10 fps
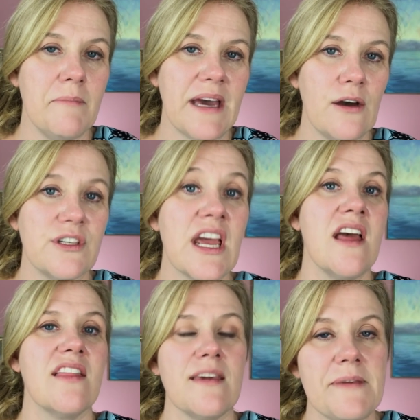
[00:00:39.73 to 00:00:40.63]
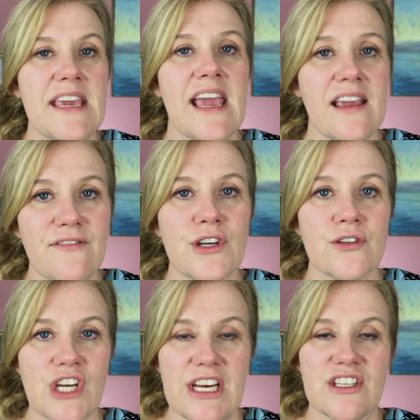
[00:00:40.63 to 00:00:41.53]
about the behavior
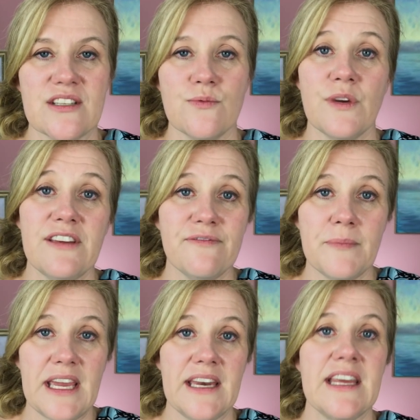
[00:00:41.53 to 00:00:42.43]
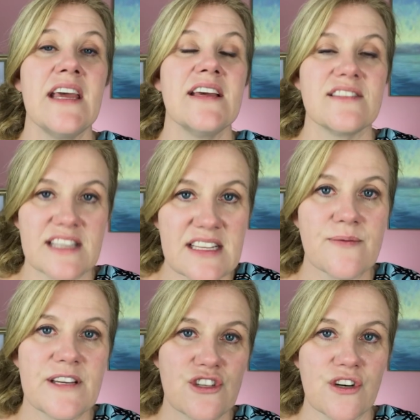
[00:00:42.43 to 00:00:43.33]
changes we've made since
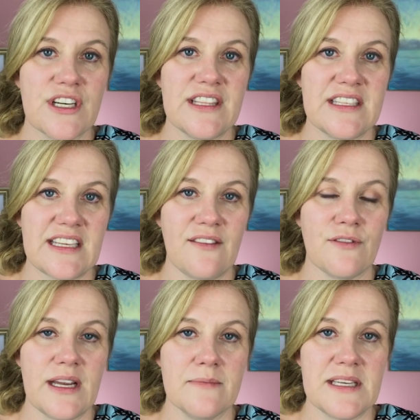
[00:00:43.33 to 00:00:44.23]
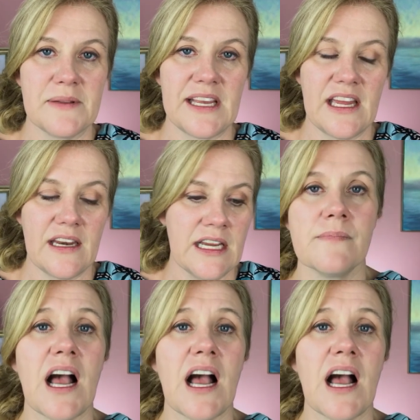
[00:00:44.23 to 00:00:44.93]
we started the Dave Ramsey plan.